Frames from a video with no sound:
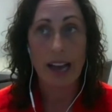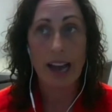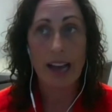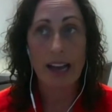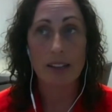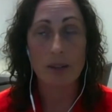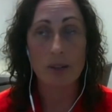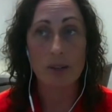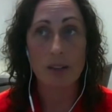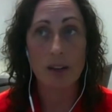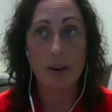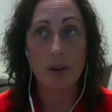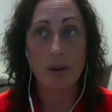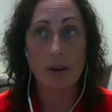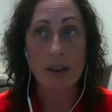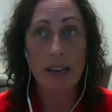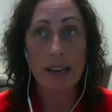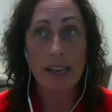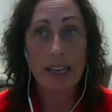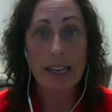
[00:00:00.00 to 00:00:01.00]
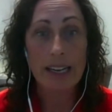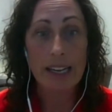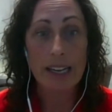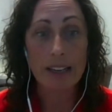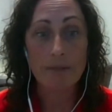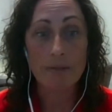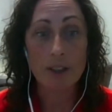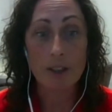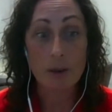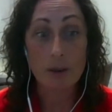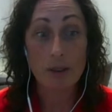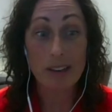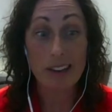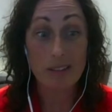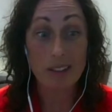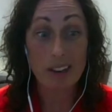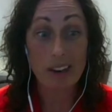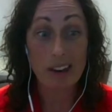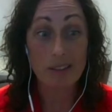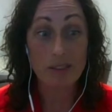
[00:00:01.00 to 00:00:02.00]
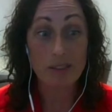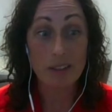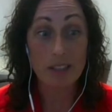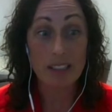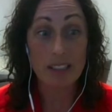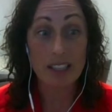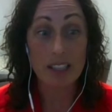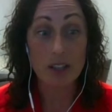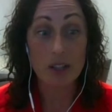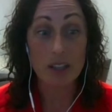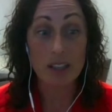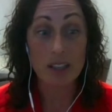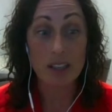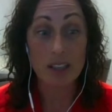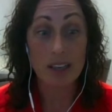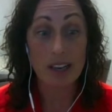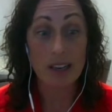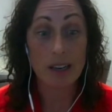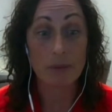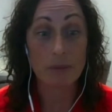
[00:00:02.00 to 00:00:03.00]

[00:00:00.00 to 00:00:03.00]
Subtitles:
And so if you don't have the conversation,